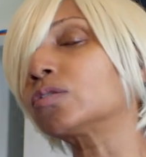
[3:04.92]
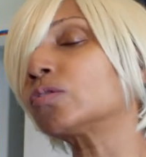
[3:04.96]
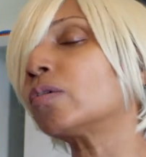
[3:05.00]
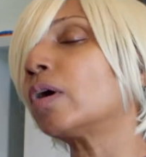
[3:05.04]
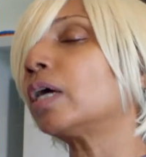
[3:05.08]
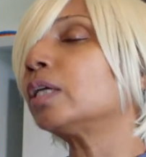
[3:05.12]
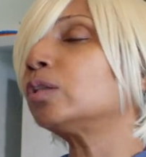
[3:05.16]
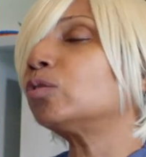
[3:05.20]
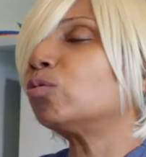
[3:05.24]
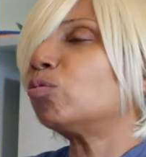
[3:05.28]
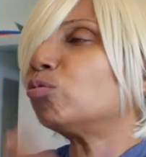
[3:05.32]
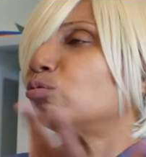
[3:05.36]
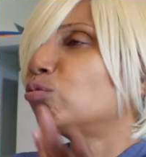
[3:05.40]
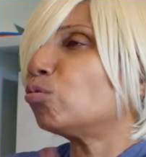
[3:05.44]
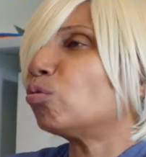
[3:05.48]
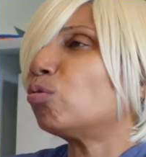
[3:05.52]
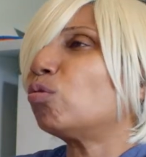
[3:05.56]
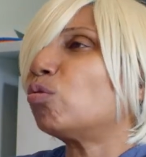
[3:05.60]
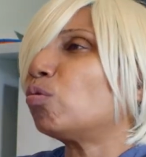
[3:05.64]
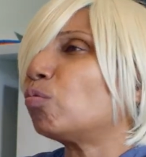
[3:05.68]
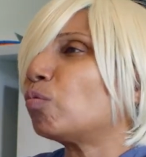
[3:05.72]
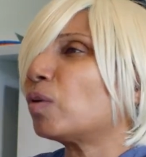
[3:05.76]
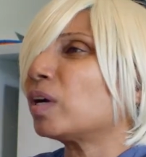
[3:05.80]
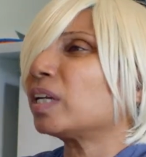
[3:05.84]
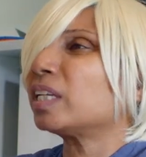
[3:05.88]
So I don't
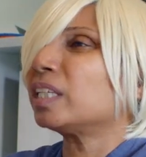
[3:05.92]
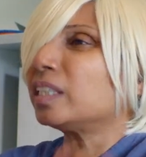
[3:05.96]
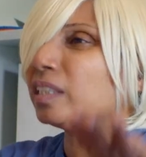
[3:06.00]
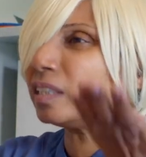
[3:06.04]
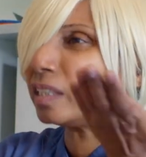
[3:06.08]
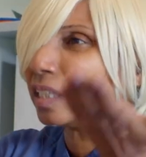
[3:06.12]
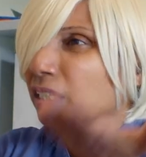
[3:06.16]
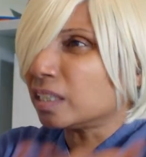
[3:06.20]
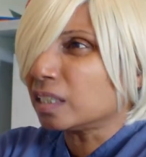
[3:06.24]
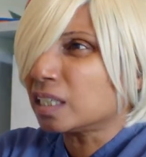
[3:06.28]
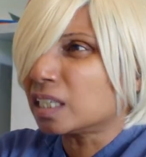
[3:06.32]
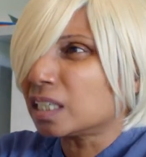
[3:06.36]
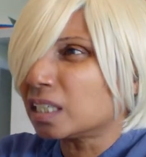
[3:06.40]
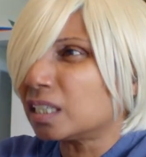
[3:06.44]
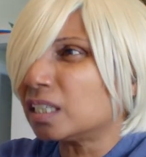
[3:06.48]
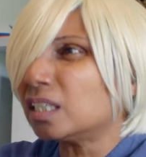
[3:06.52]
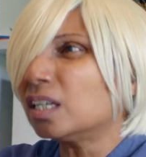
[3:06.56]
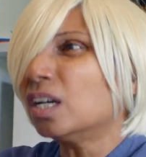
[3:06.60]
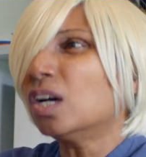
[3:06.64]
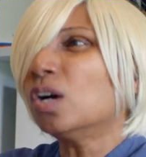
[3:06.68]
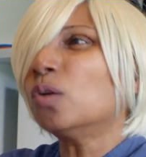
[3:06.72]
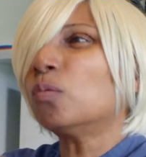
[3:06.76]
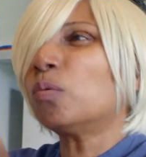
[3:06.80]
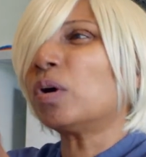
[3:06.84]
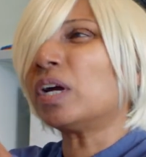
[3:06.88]
know what Indian girl,
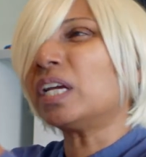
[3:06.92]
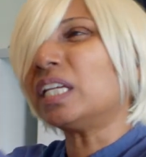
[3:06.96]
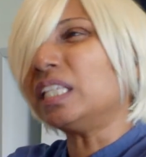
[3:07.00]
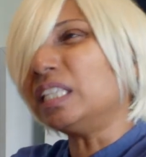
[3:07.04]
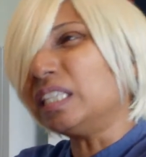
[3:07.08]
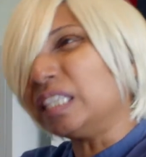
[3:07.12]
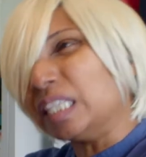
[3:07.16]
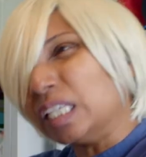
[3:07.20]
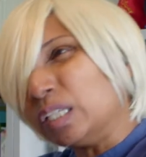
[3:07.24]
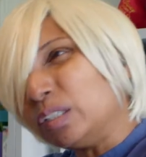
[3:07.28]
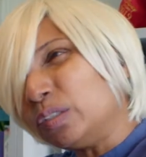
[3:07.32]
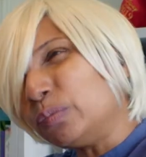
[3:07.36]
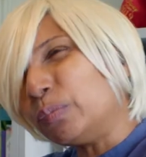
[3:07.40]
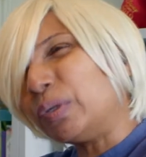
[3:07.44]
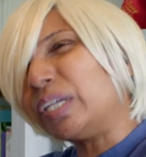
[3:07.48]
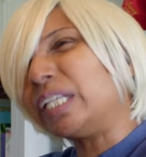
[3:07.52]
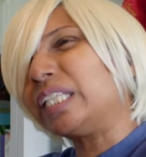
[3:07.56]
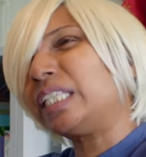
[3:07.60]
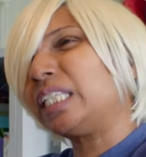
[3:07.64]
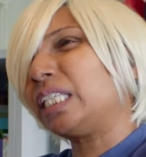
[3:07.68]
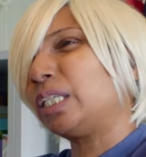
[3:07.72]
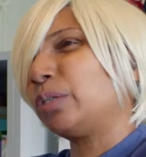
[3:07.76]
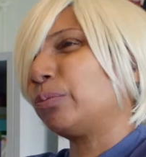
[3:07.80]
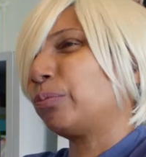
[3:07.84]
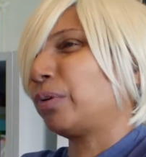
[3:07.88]
what Indian
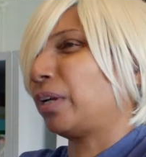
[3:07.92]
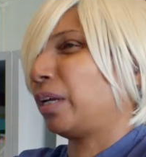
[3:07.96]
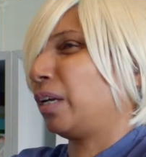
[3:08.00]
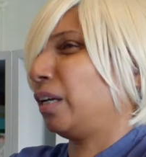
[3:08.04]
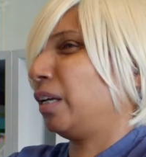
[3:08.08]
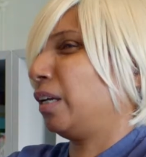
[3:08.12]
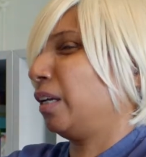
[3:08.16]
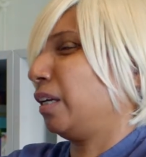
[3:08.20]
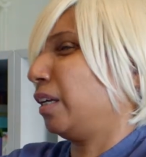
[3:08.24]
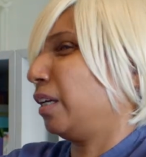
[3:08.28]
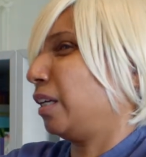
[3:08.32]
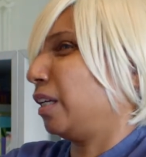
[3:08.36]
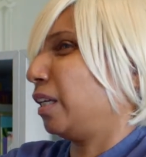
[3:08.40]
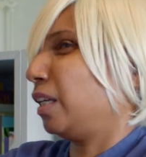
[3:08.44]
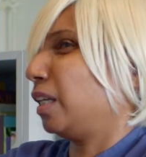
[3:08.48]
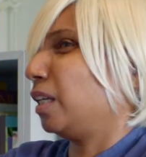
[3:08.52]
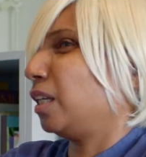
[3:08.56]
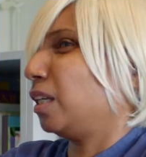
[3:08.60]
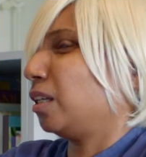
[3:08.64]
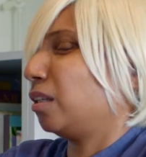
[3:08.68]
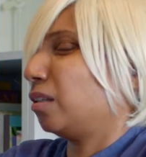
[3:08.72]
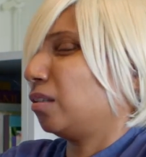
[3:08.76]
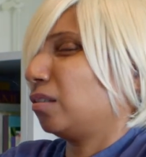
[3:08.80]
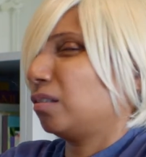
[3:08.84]
ready, right?